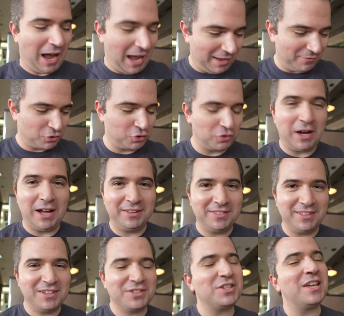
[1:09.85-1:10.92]
I have
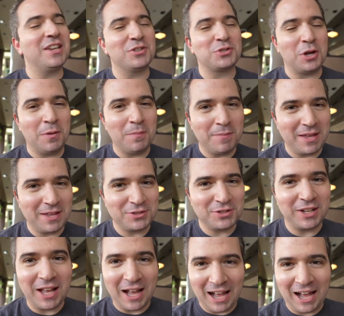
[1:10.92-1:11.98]
tried this, it is
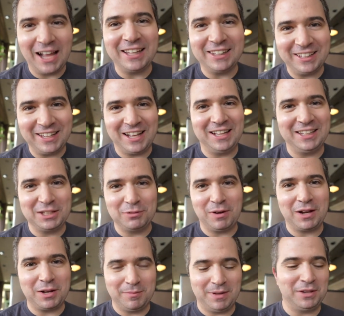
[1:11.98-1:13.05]
amazing, highly, highly
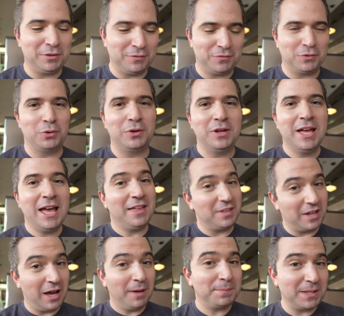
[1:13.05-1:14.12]
recommend the food, and
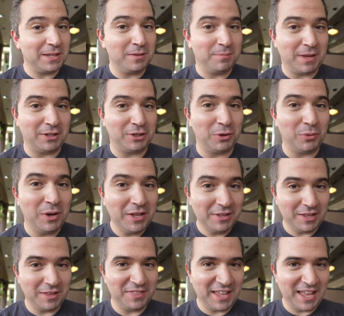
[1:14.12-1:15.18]
the updated menu that...